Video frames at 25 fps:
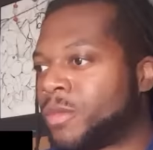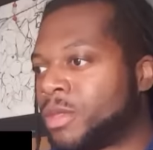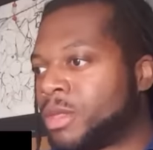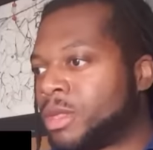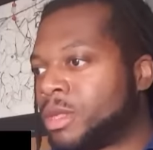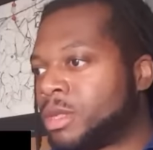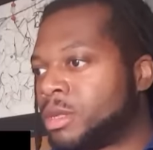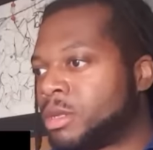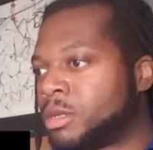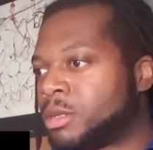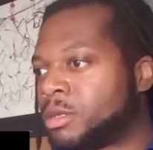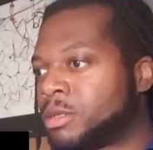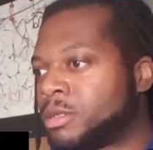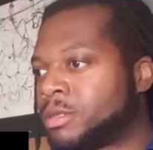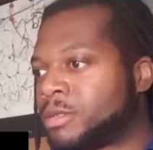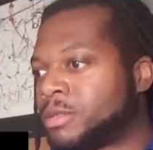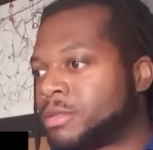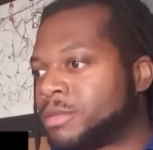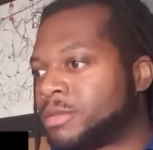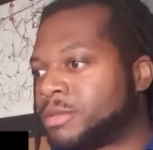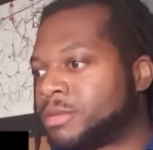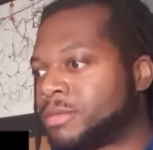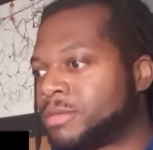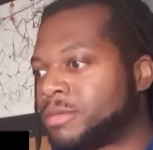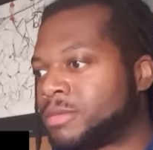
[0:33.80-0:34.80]

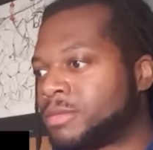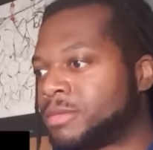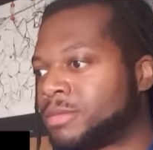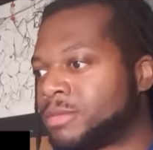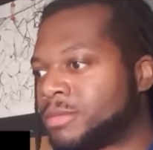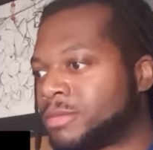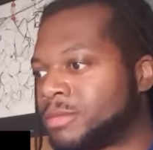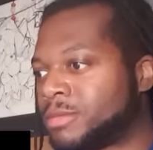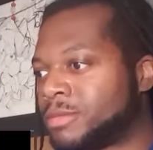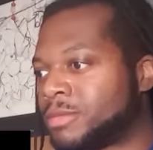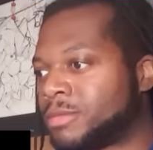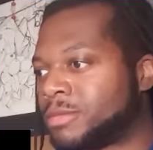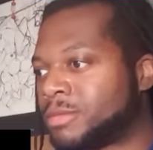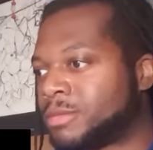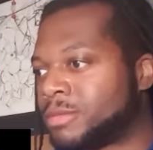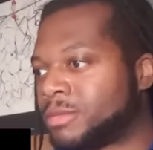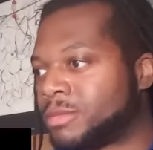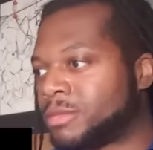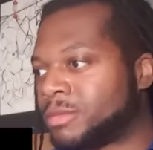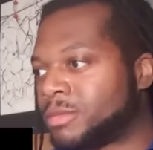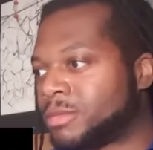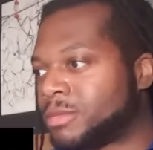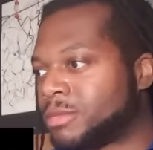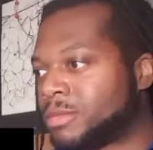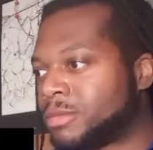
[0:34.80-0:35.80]

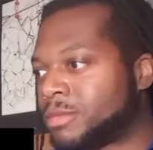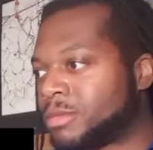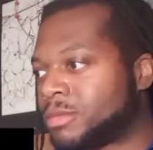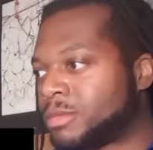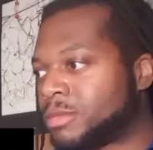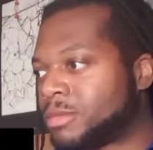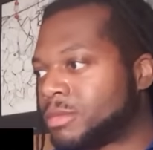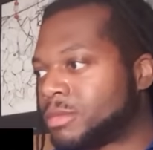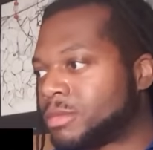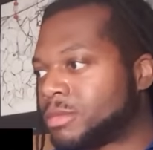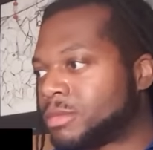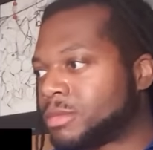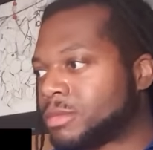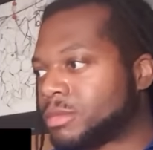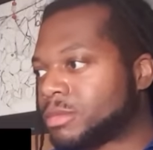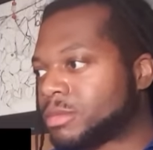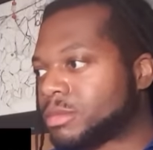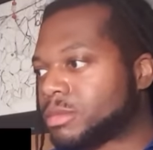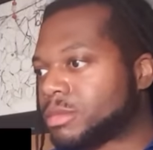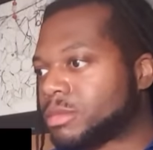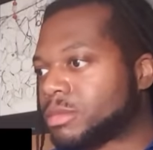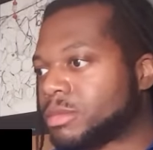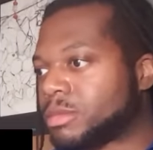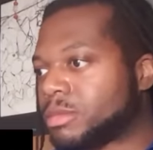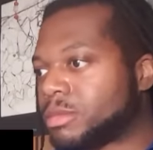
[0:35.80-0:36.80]

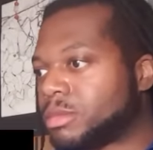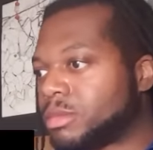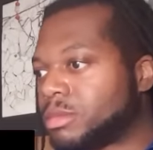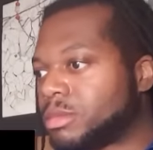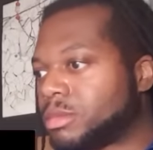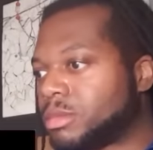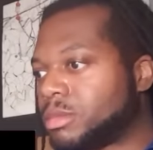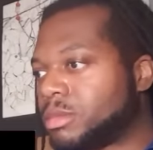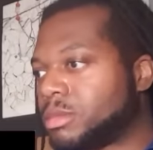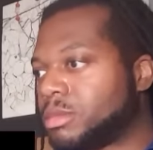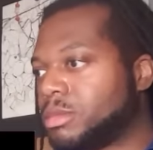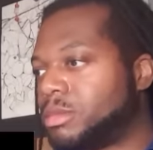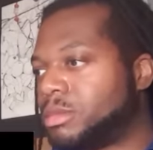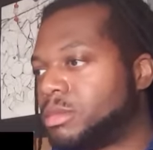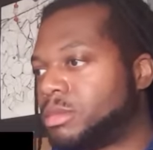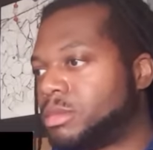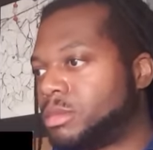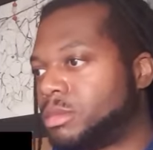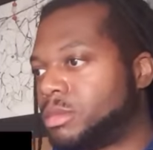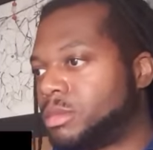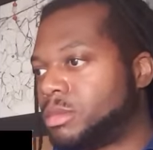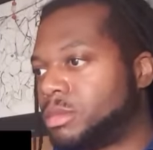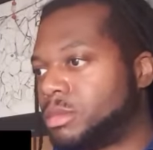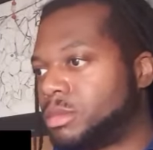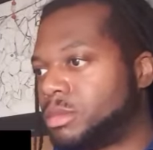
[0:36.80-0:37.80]

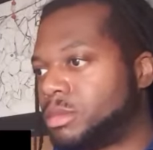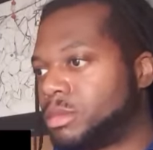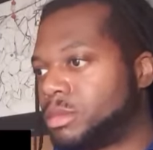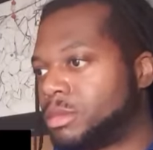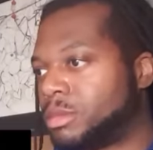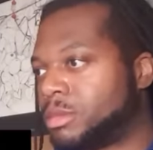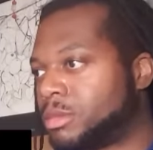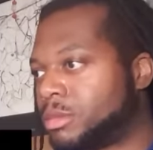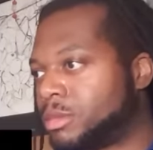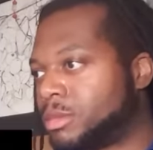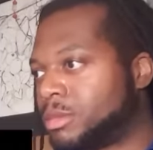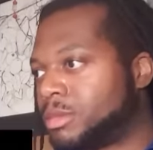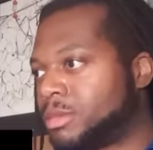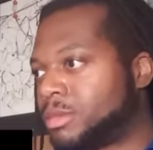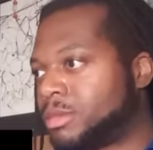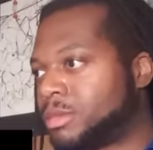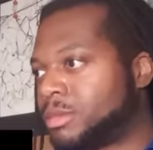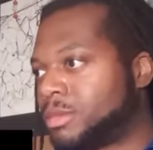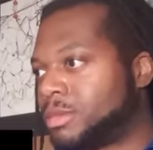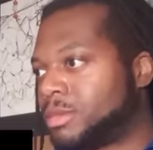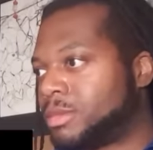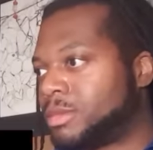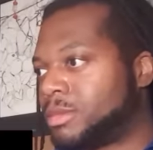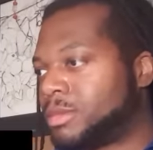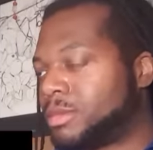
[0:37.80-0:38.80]

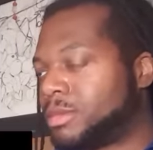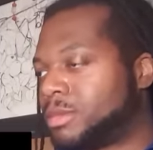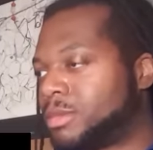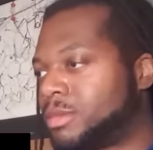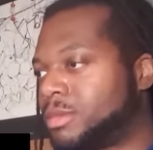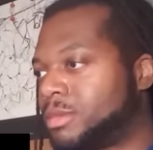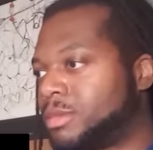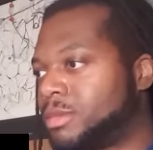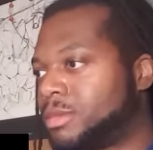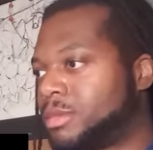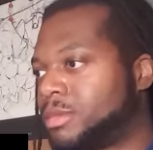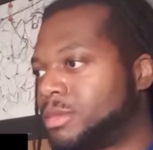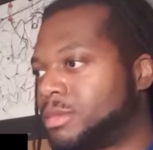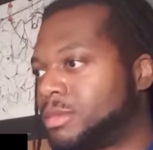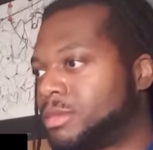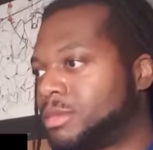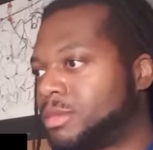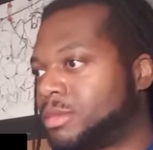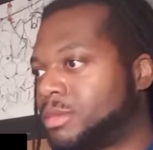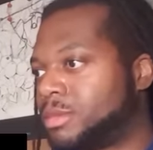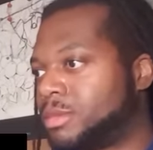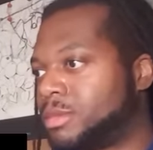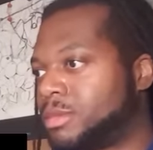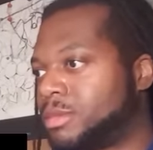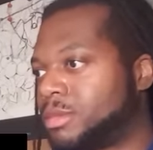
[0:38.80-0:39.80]

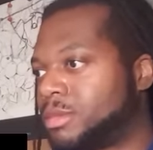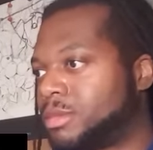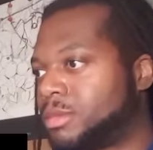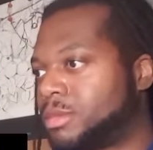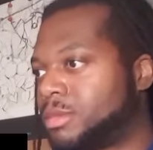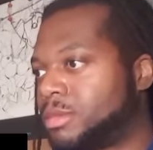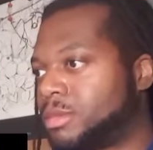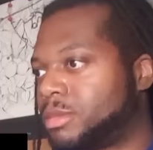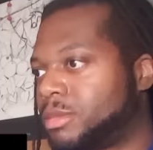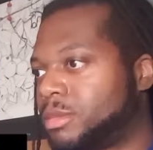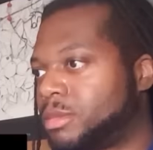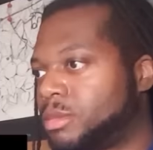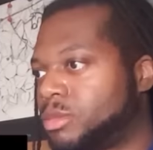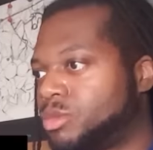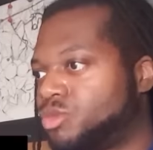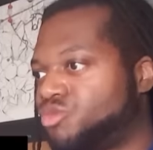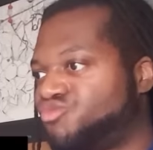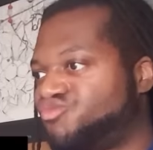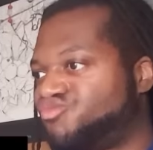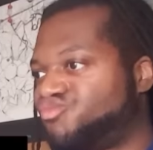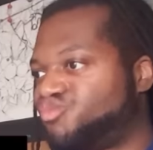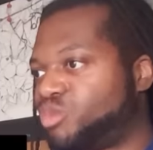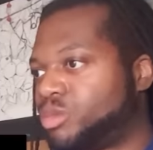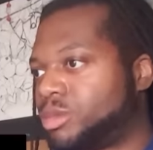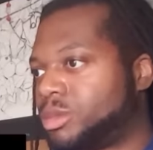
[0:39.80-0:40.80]

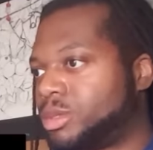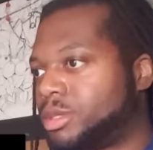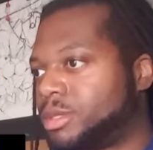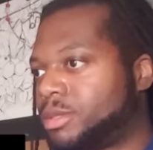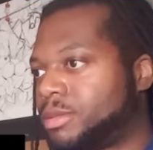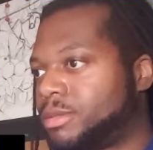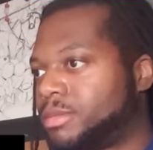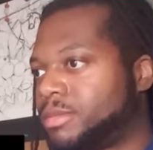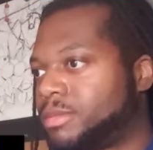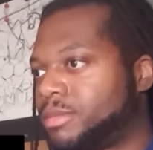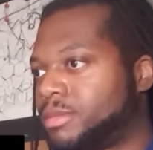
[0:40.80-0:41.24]
No one is speaking in this clip.